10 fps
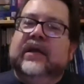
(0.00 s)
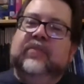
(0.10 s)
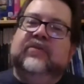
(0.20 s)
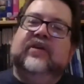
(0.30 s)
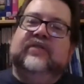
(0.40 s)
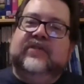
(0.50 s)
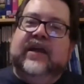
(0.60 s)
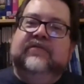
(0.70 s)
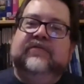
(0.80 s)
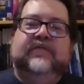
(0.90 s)
Keep yourself
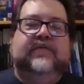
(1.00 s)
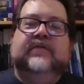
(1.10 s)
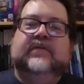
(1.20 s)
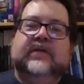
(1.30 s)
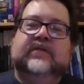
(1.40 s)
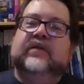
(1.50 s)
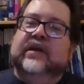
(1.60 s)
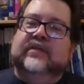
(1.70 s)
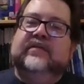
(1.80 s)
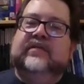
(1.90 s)
safe.
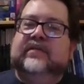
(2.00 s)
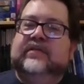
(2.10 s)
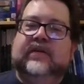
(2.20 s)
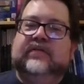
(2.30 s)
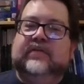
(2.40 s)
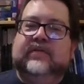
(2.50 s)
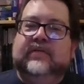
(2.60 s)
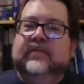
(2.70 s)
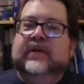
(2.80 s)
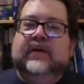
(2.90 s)
It's just,
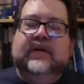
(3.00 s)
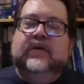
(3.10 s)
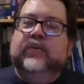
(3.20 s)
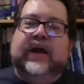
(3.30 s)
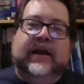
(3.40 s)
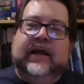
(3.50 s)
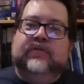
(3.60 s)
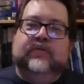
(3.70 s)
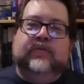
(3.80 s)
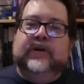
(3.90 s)
we got to get
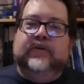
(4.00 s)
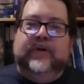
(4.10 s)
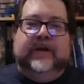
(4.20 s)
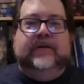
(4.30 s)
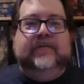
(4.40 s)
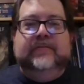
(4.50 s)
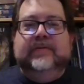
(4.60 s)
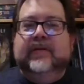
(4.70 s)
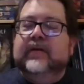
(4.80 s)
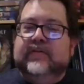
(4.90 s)
through 2020.
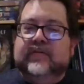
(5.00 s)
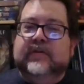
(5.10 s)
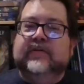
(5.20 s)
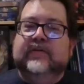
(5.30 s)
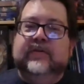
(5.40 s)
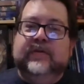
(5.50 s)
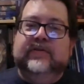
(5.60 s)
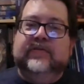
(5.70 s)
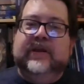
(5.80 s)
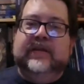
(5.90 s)
It's a little
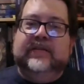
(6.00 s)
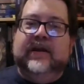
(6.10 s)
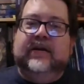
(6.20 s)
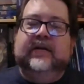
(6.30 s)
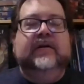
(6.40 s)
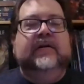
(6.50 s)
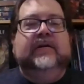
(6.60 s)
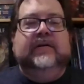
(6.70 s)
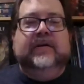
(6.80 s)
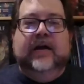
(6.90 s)
insane out there.
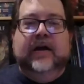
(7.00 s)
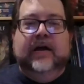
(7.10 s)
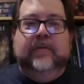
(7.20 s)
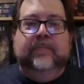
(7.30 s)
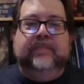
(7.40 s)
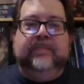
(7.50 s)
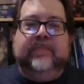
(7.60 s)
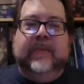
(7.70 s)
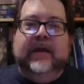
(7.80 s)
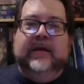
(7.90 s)

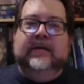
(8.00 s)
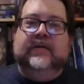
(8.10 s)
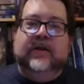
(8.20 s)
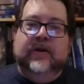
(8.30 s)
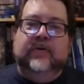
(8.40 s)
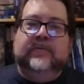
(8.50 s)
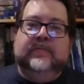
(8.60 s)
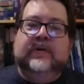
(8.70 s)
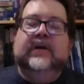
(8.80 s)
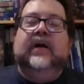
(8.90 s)
And, you know,
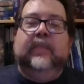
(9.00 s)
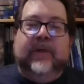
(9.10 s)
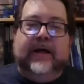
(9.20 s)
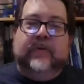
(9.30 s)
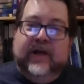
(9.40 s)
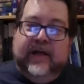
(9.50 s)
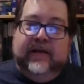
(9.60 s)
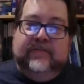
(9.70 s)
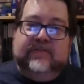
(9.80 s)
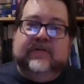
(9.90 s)
Black
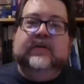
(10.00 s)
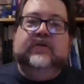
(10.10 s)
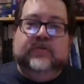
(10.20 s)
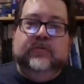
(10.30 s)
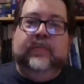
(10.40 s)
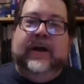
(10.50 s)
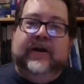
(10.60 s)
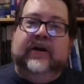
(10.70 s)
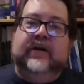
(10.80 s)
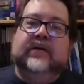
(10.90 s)
lives do
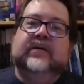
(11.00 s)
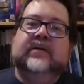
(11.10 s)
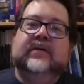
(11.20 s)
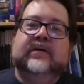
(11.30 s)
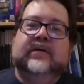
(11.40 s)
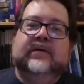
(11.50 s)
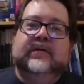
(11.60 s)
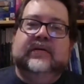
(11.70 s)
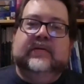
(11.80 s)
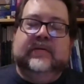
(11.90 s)
matter.
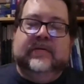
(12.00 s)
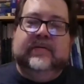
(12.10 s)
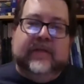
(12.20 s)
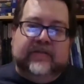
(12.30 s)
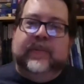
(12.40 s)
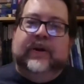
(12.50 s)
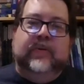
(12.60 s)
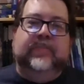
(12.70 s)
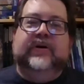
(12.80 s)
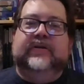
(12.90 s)
That's my
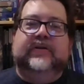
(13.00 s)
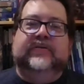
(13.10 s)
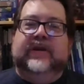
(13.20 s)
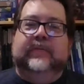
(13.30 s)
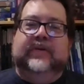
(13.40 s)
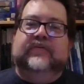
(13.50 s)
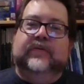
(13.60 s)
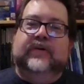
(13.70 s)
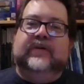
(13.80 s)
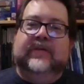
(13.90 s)
one political statement
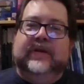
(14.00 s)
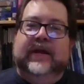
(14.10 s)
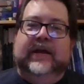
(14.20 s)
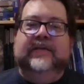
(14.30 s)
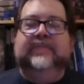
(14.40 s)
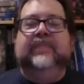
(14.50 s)
for the day.